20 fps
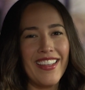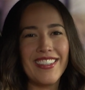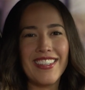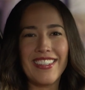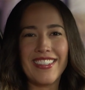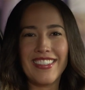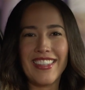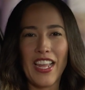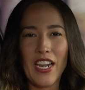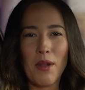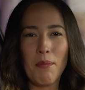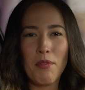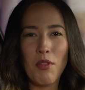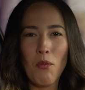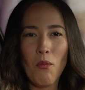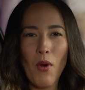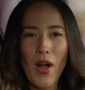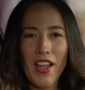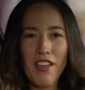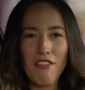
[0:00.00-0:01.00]
To set up
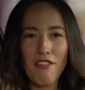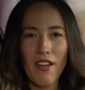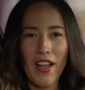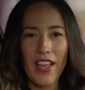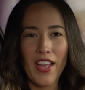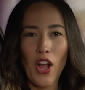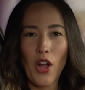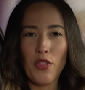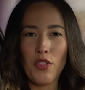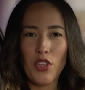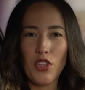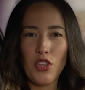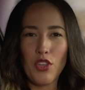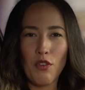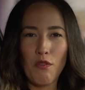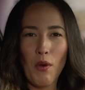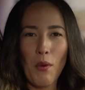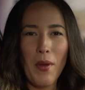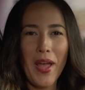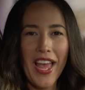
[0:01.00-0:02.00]
the Wi-Fi on the
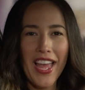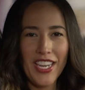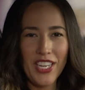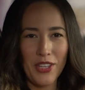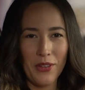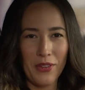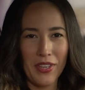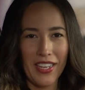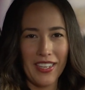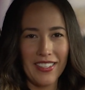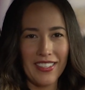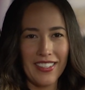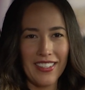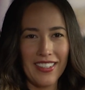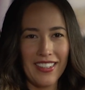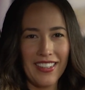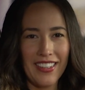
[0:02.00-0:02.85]
UVO head unit,